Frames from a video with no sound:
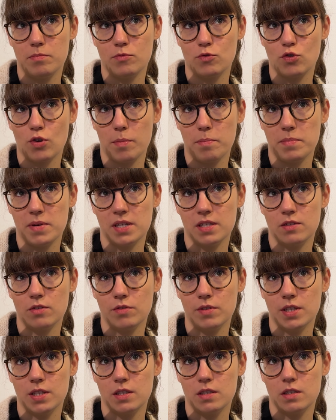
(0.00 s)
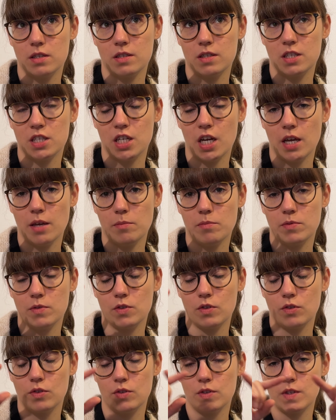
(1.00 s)
trapezoid shape.
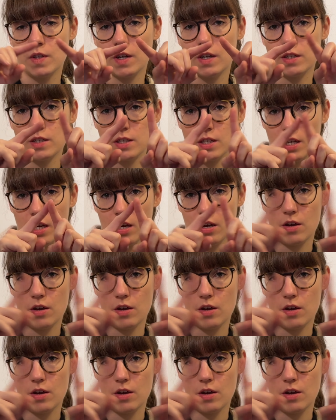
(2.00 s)
So you start